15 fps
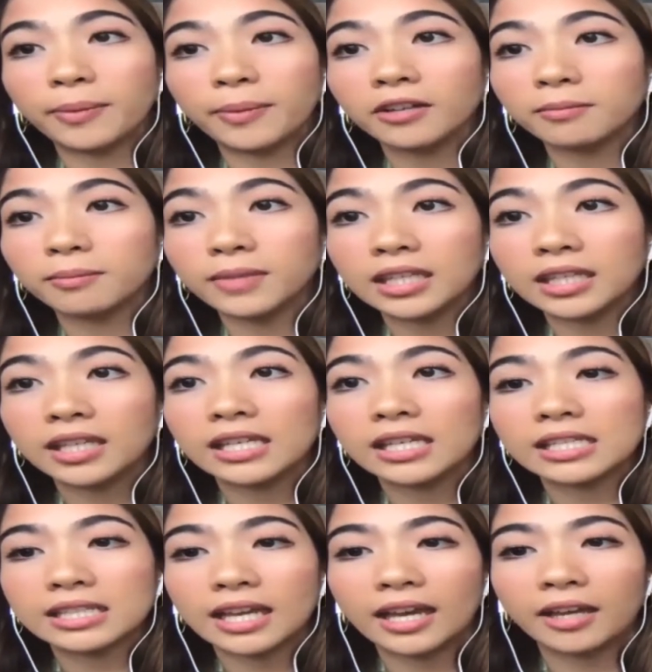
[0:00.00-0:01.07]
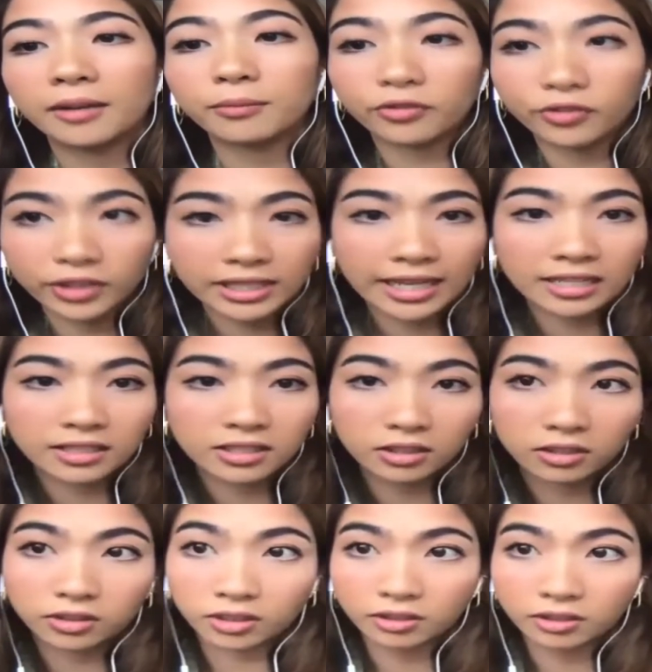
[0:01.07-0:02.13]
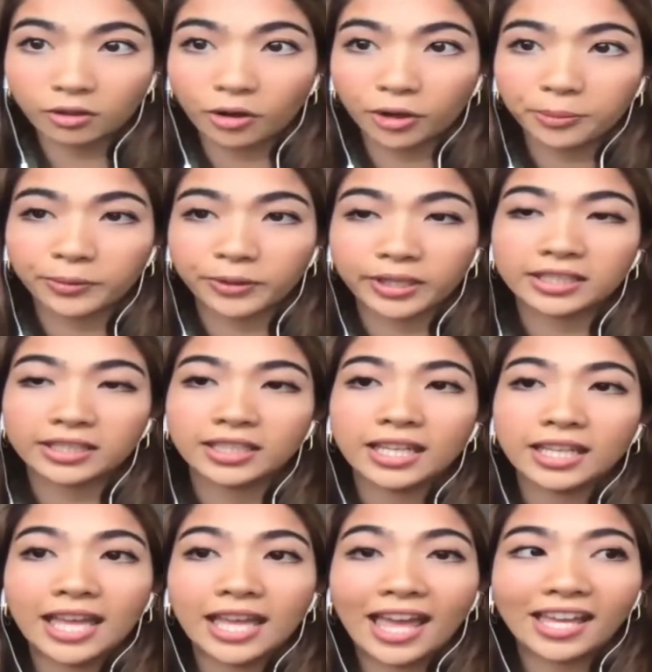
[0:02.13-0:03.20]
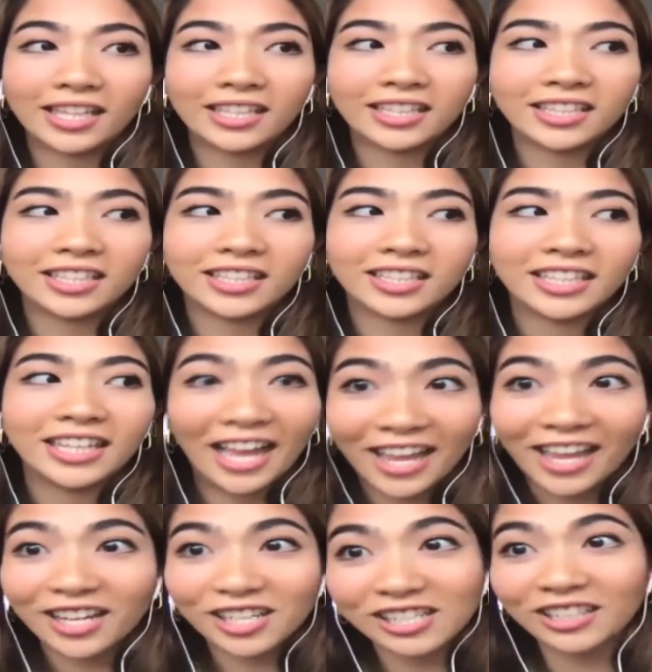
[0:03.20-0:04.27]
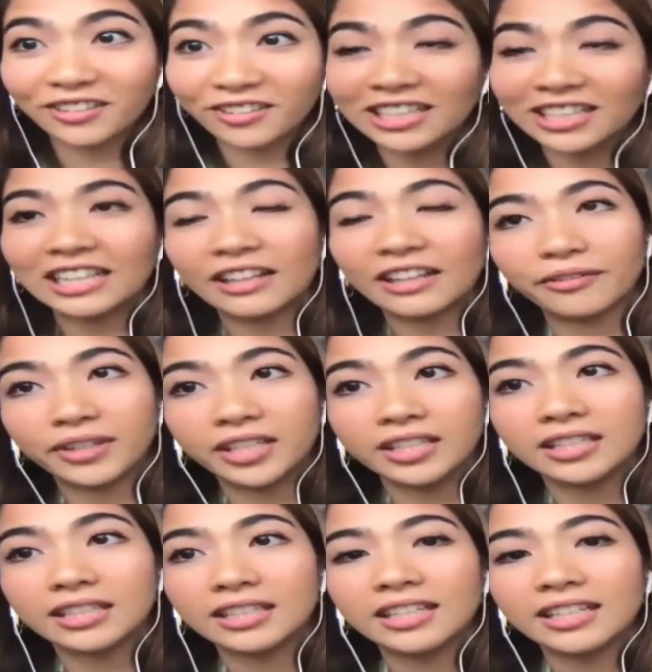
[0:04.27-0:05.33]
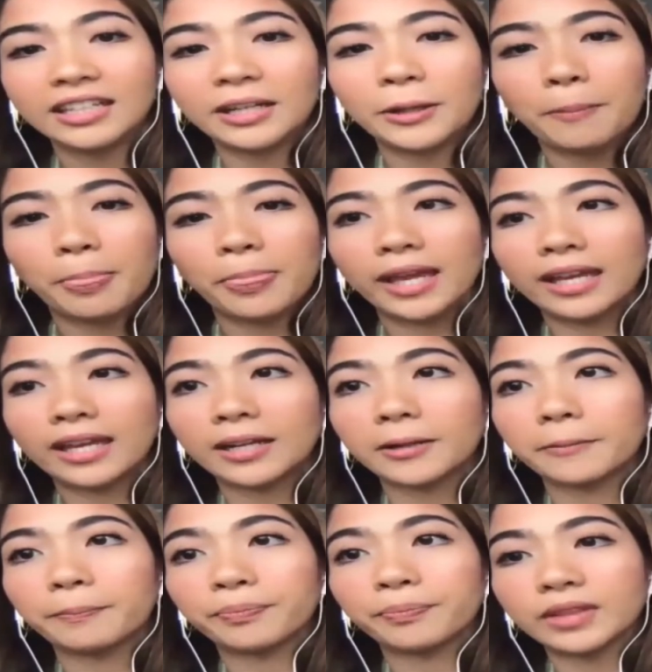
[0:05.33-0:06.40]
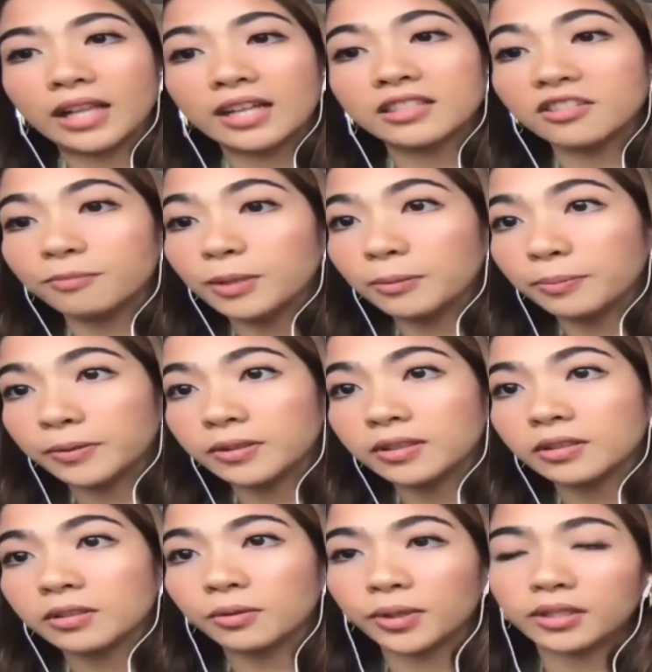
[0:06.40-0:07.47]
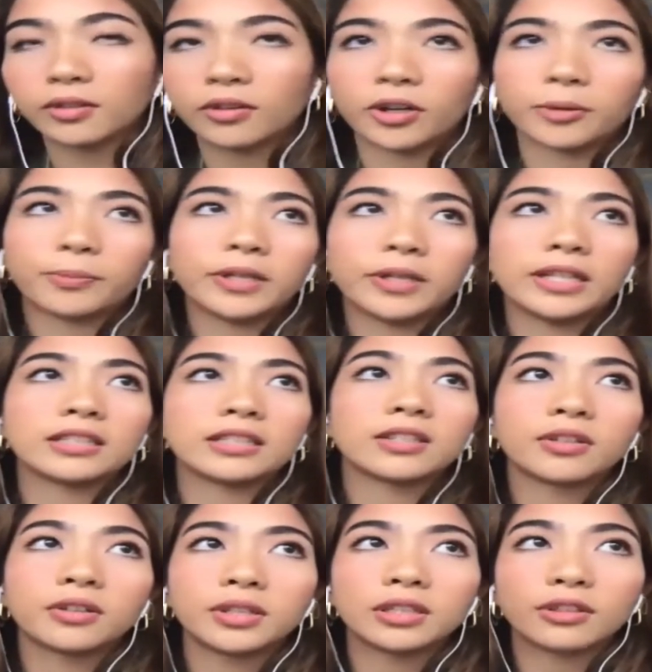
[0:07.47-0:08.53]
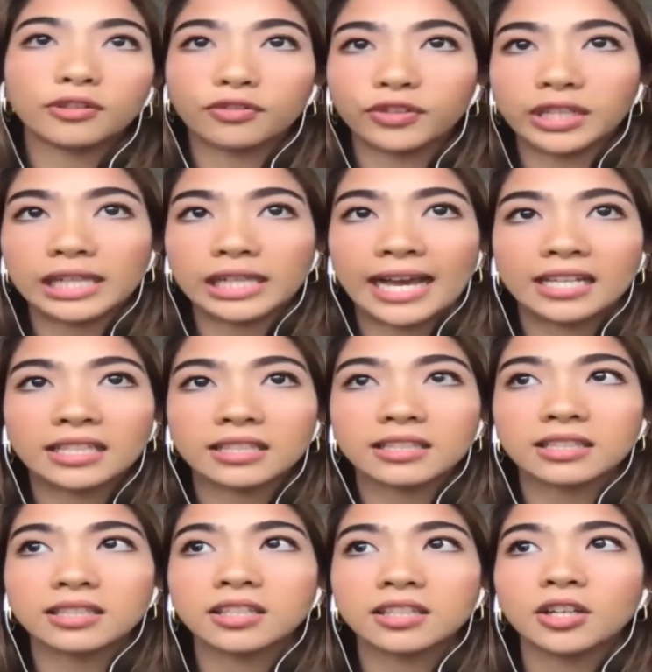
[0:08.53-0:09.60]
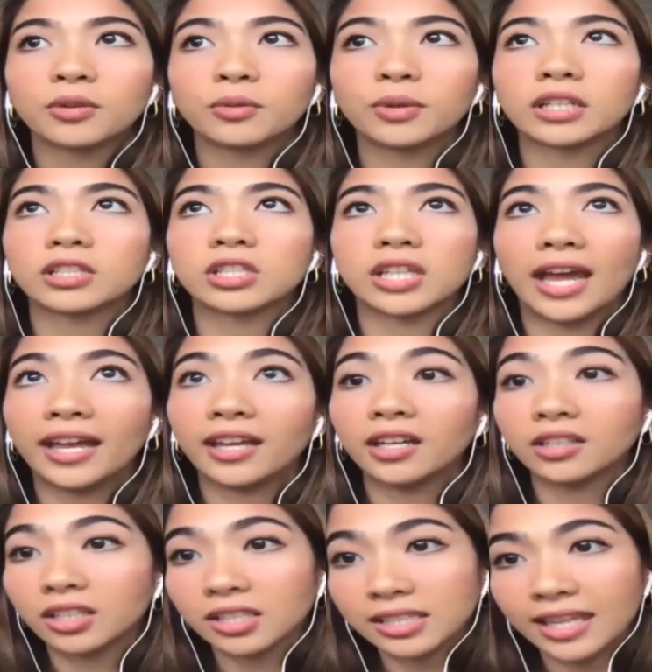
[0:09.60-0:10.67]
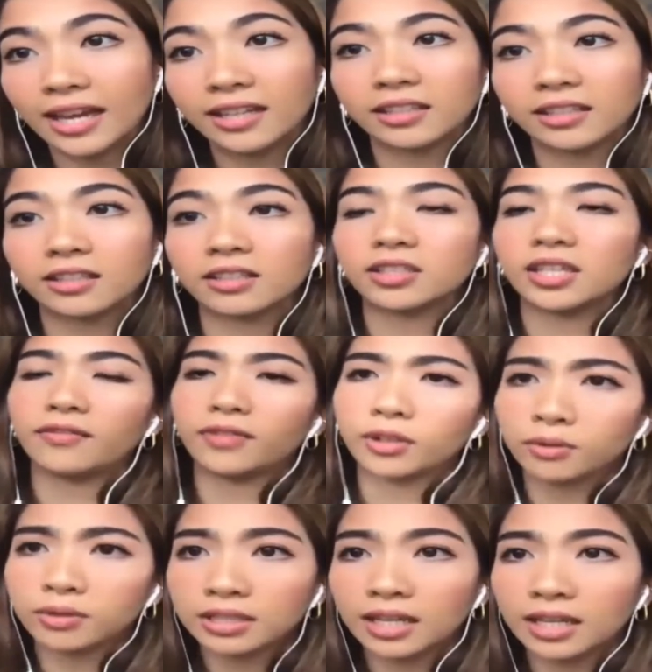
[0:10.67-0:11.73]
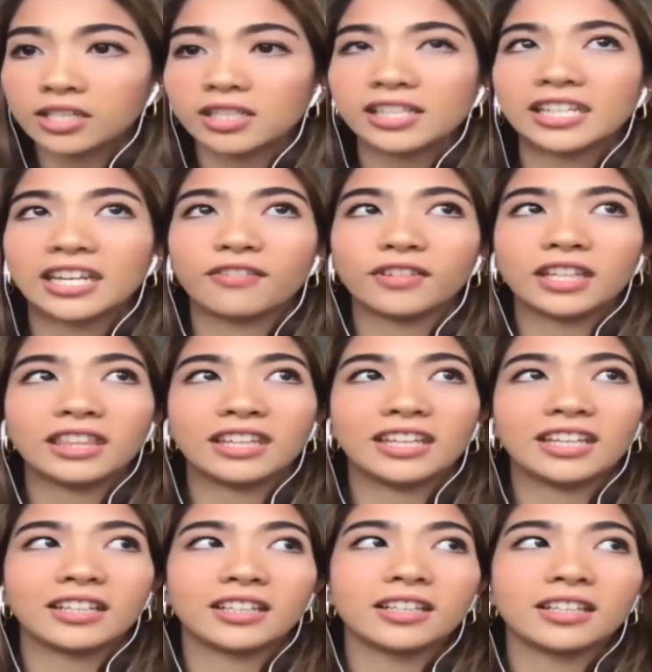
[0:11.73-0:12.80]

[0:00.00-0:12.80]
about me is I'm freelancer turned corporate, and I actually really love it. Like lots of people quit corporate to go into freelance which mm-hmm. I understand because you have your own schedule and everything.